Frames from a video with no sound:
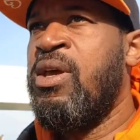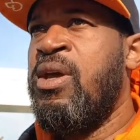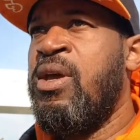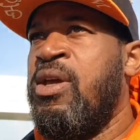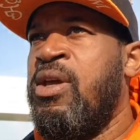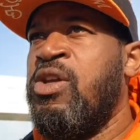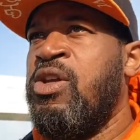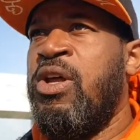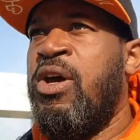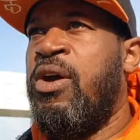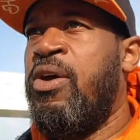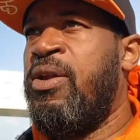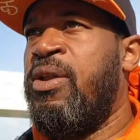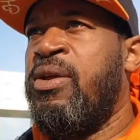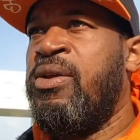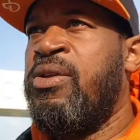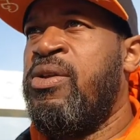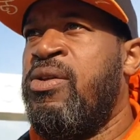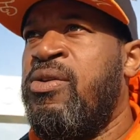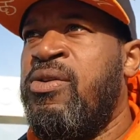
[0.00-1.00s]
You know,
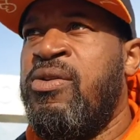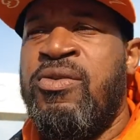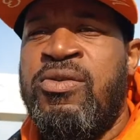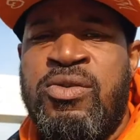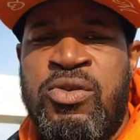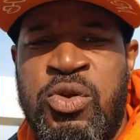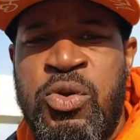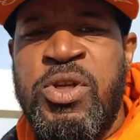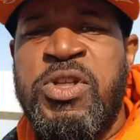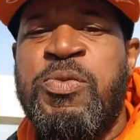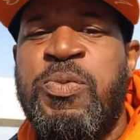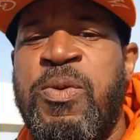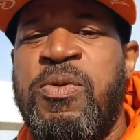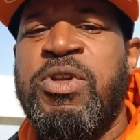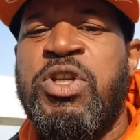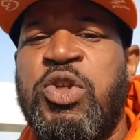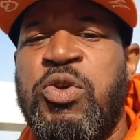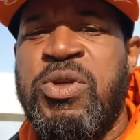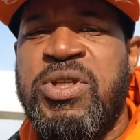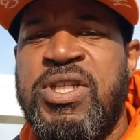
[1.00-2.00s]
do a
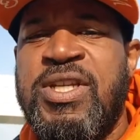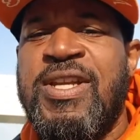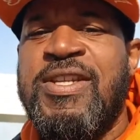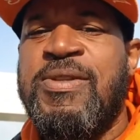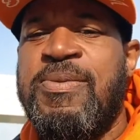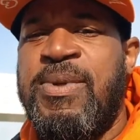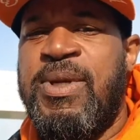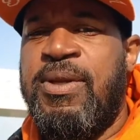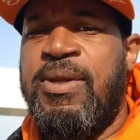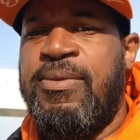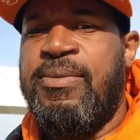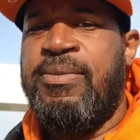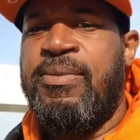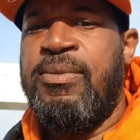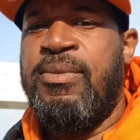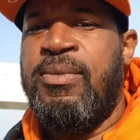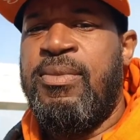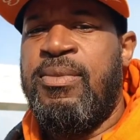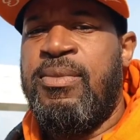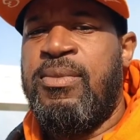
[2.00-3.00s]
spiritual assessment.
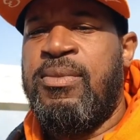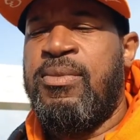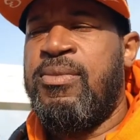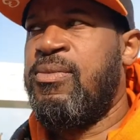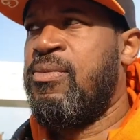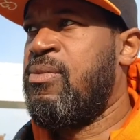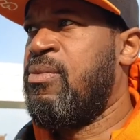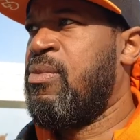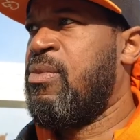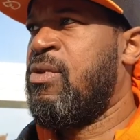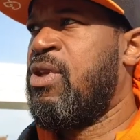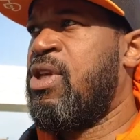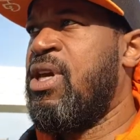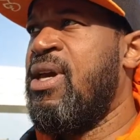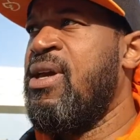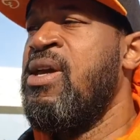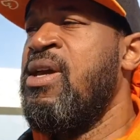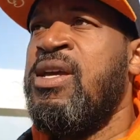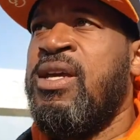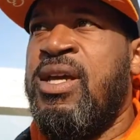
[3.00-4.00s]

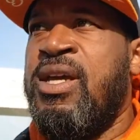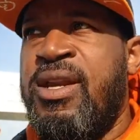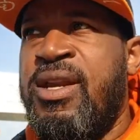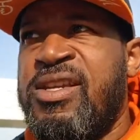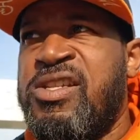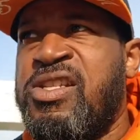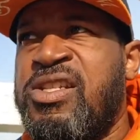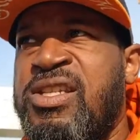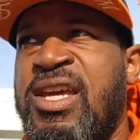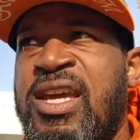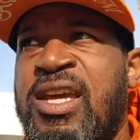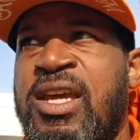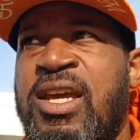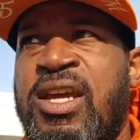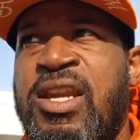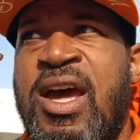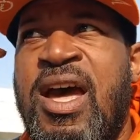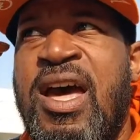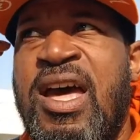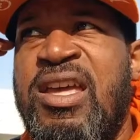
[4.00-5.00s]
Okay? Can I stay in
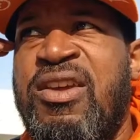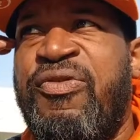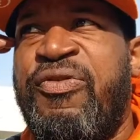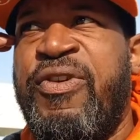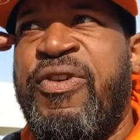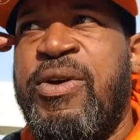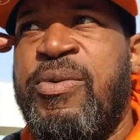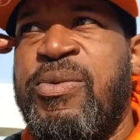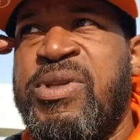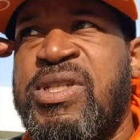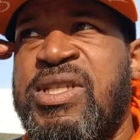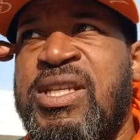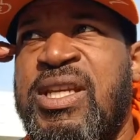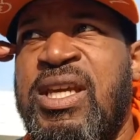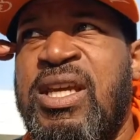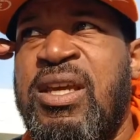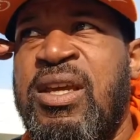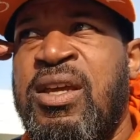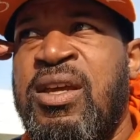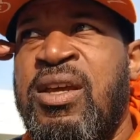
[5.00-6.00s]
a higher
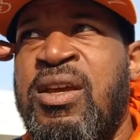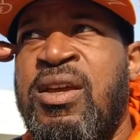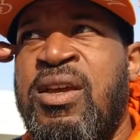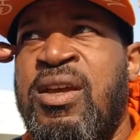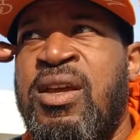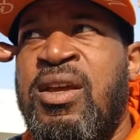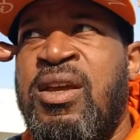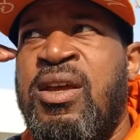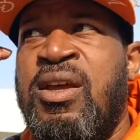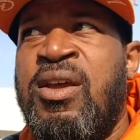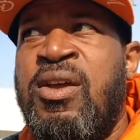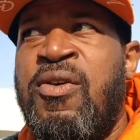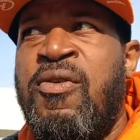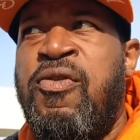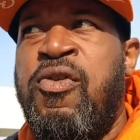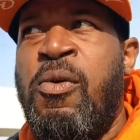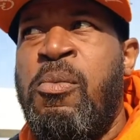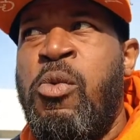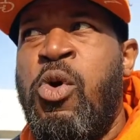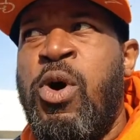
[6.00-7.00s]
frequency
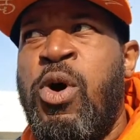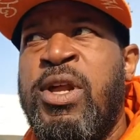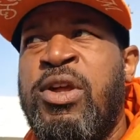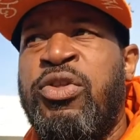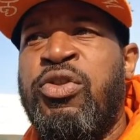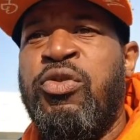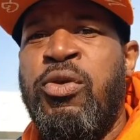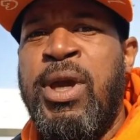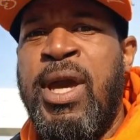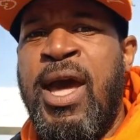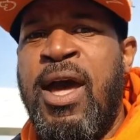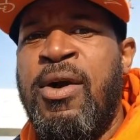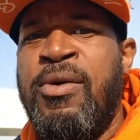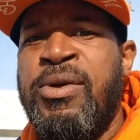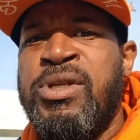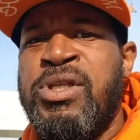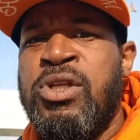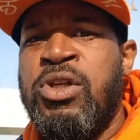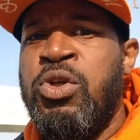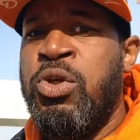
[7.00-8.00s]
for more than 3
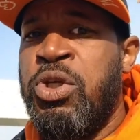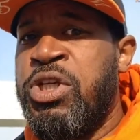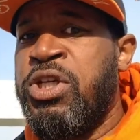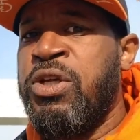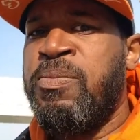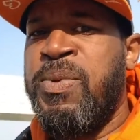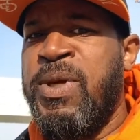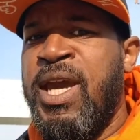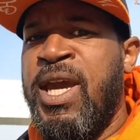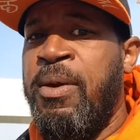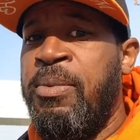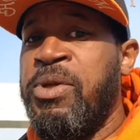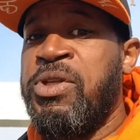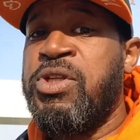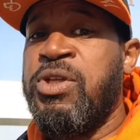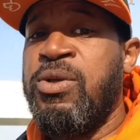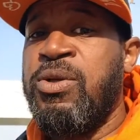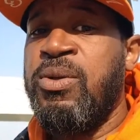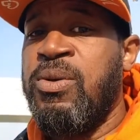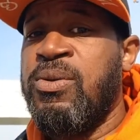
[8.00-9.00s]
hours? You should be able
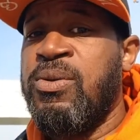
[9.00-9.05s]
to.